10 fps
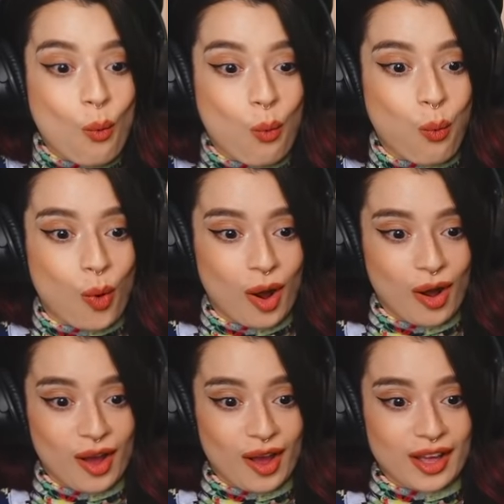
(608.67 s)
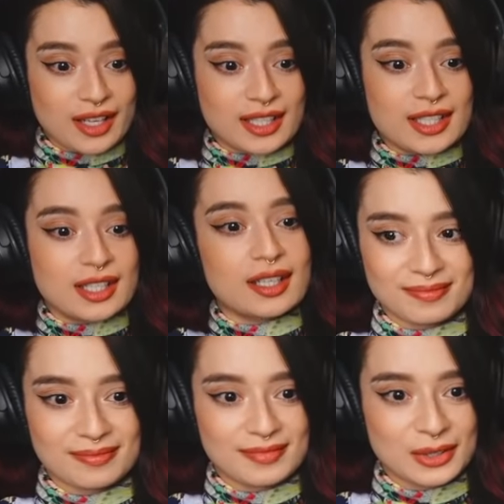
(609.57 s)
What?
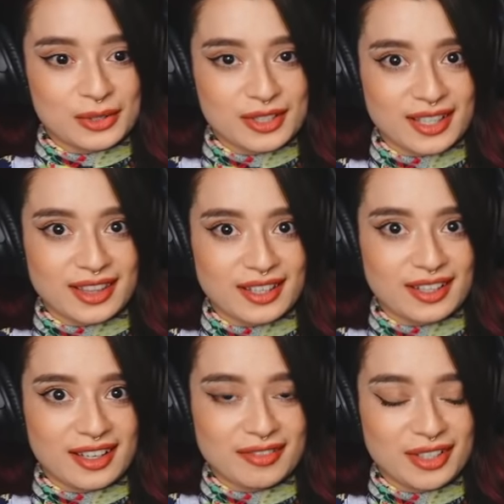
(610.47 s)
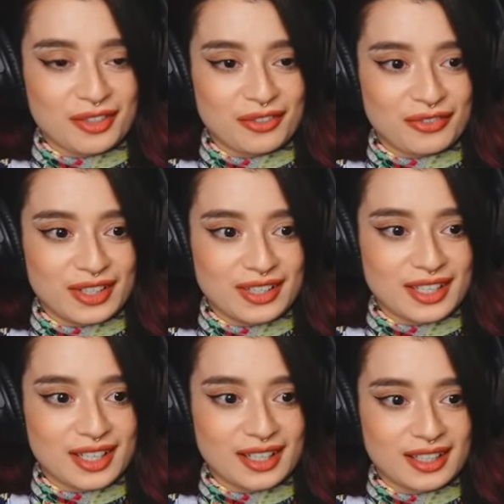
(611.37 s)
Looks like they're gonna have to go to Fear
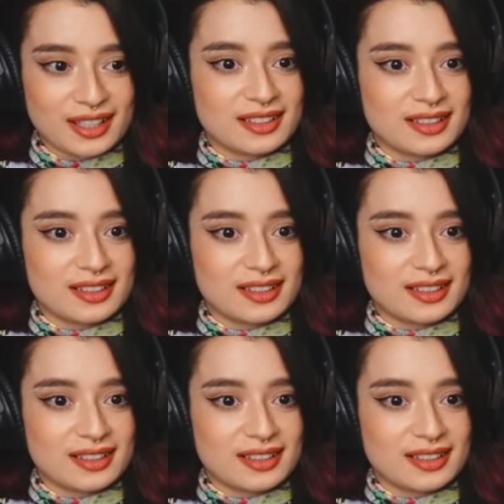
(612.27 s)
Tech.